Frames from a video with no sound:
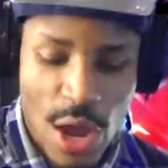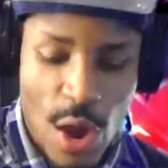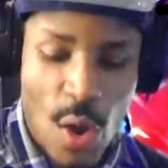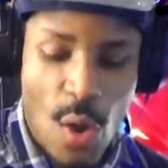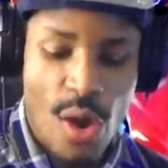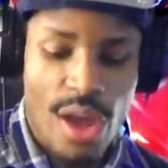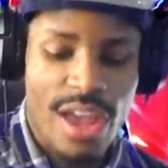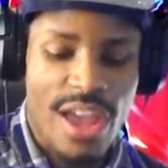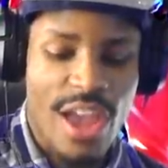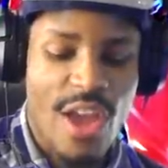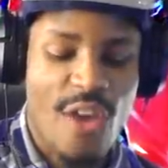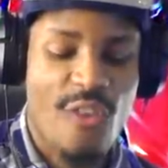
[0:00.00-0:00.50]

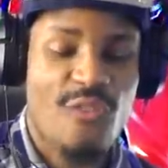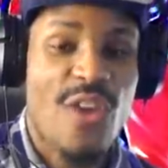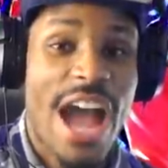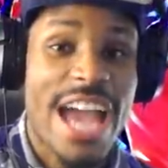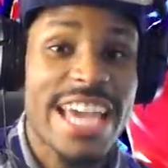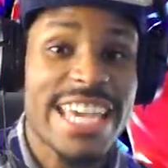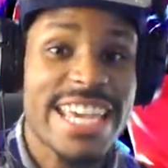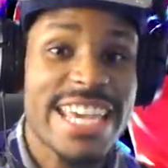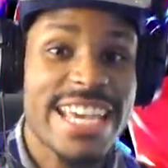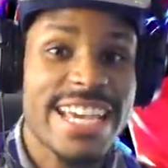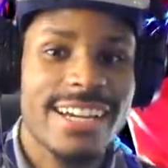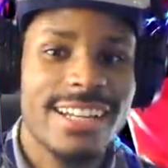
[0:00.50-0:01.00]
Yo, if
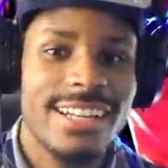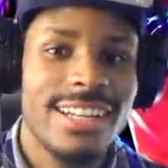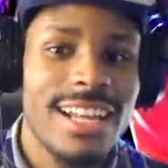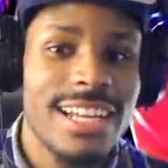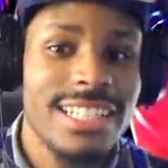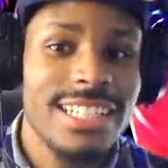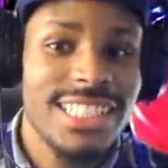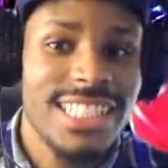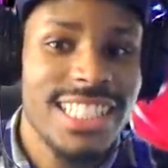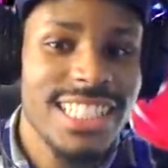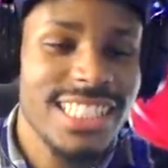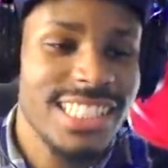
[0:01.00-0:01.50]
I can
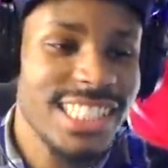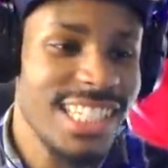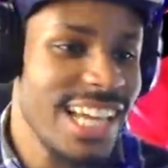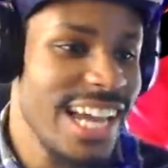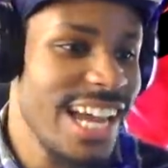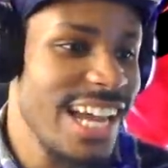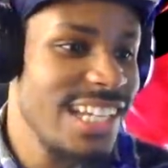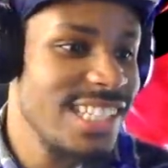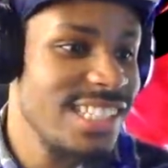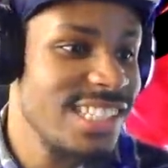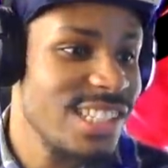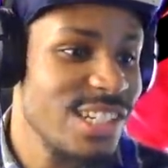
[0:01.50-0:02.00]
clutch this
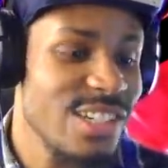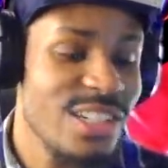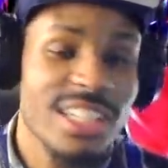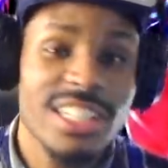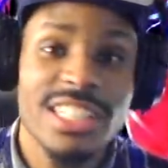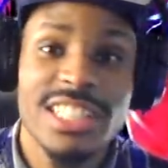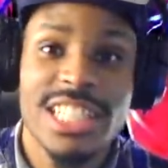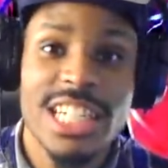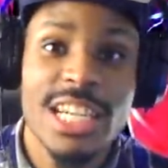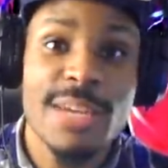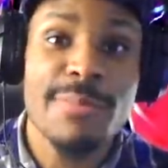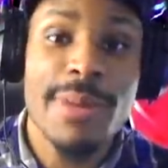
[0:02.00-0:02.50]
last
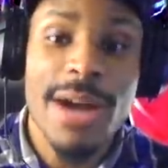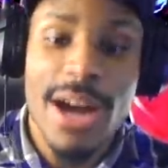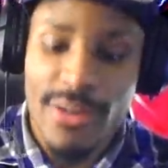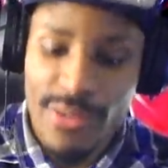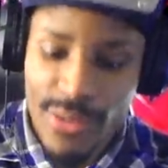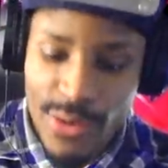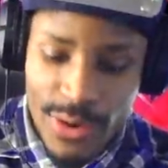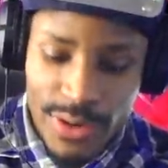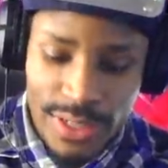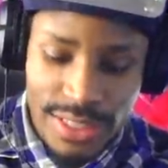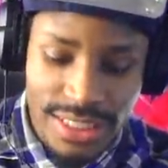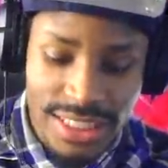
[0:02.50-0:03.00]
30 Z
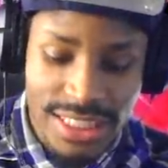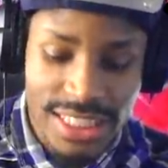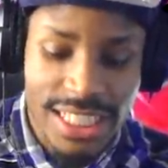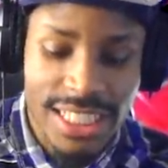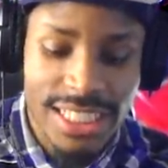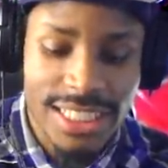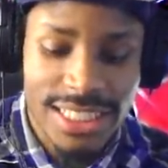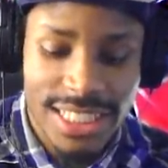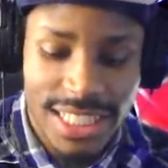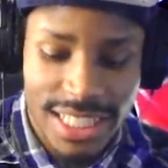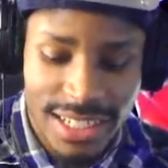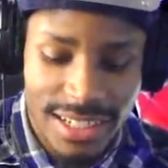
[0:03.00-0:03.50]
power on
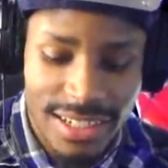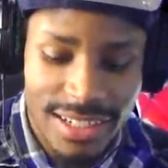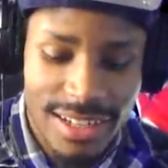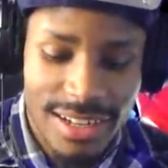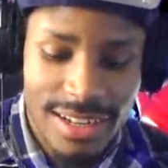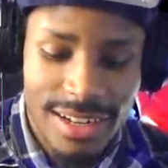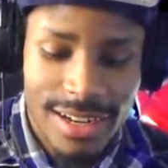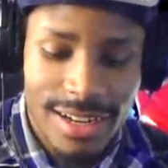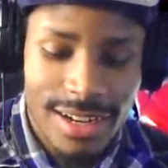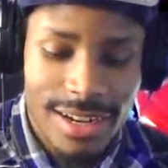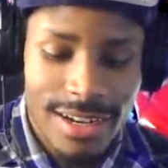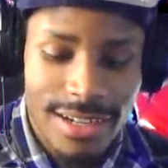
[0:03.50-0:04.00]
Chi-Chi,
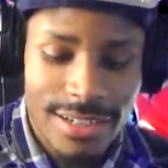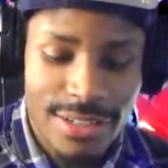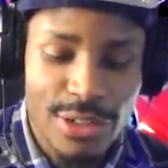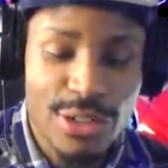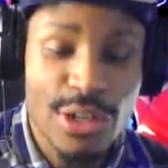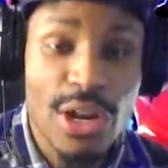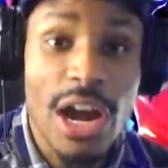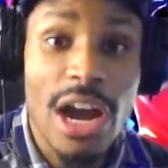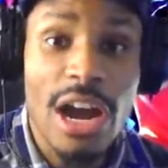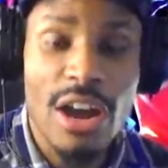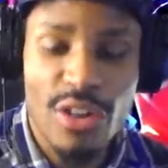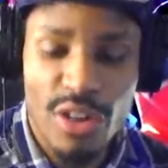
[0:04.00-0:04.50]
do
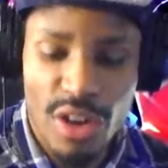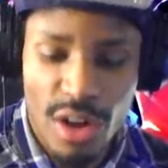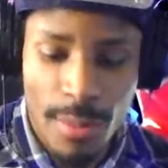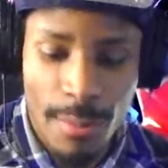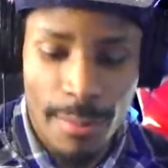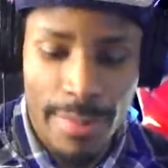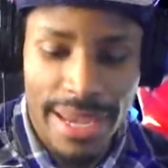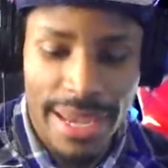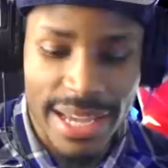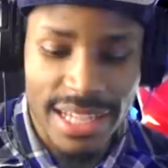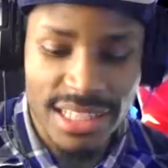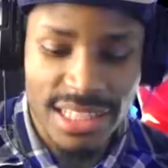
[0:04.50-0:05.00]
you know how
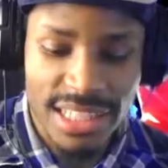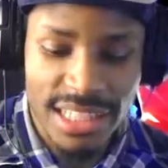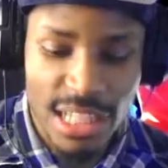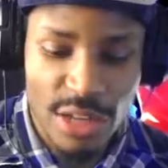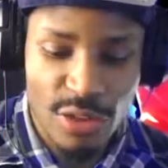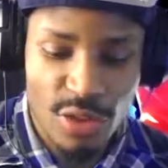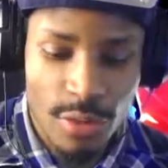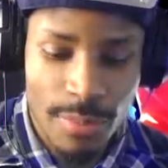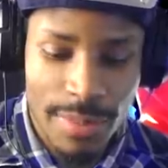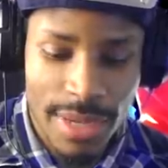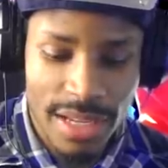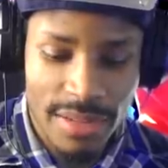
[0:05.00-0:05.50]
amazing that
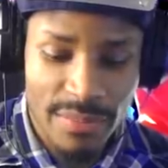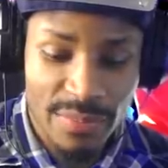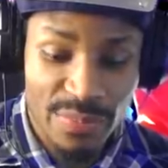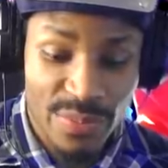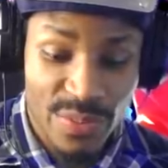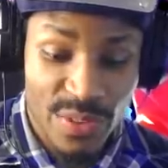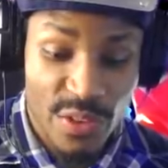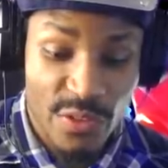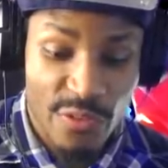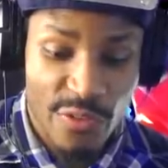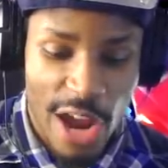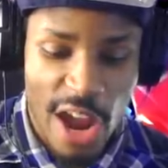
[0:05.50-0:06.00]
will be?
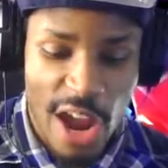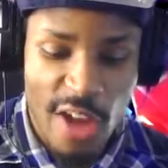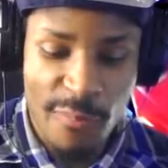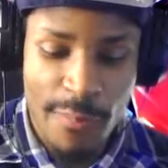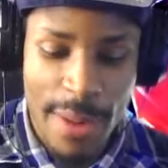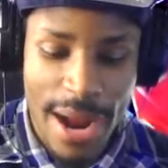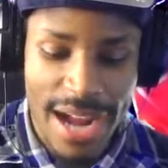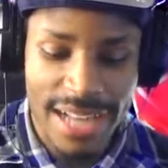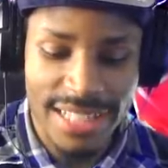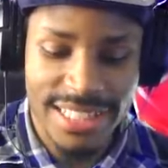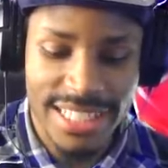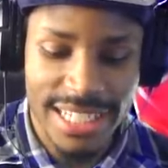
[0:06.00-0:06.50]
Five
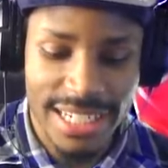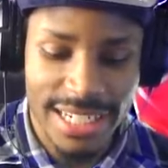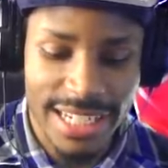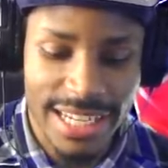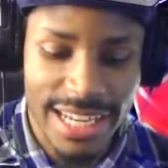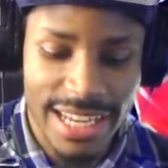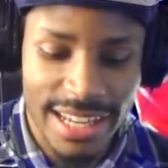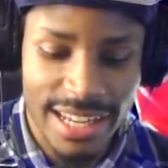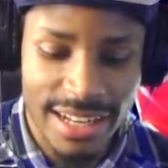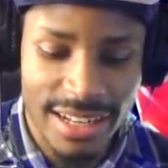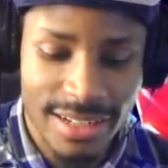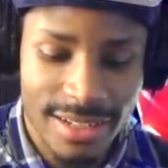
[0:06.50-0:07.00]
pods yet
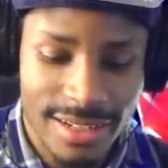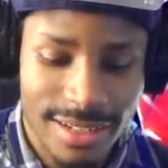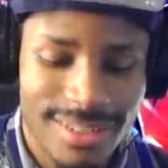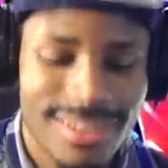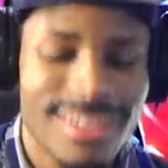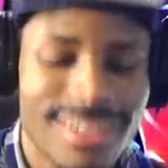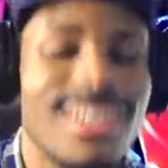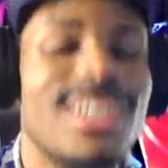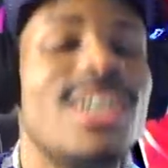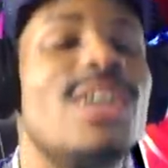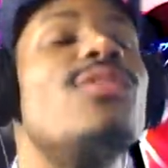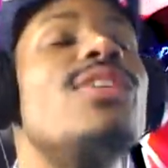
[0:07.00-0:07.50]
again.
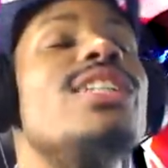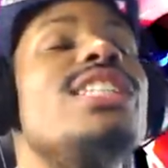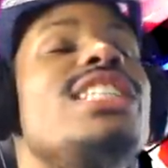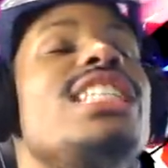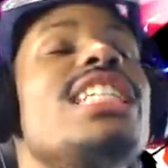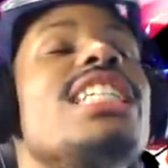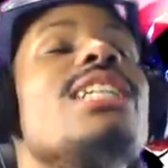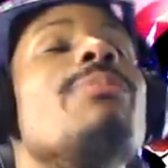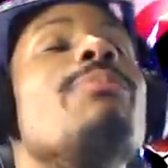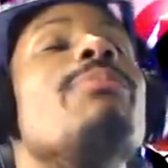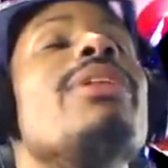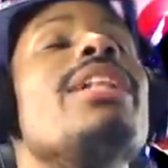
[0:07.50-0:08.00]

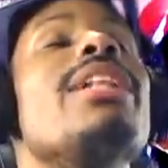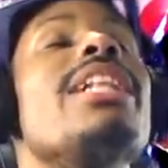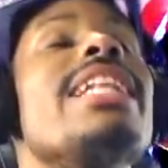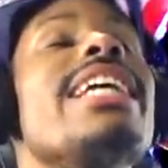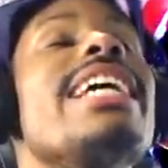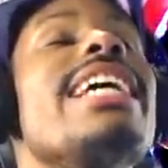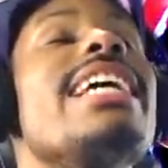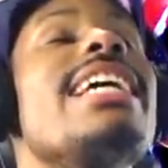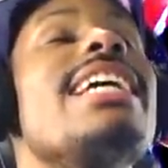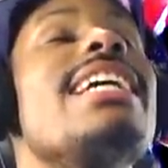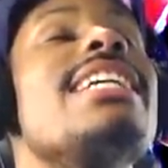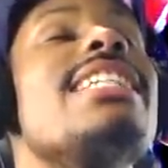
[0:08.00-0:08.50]
Vegeta,
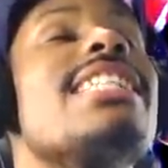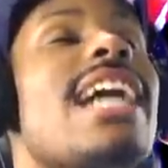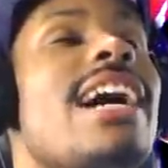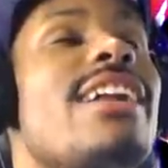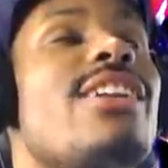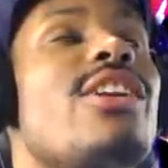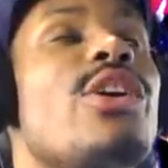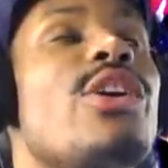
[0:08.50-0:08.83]
please, I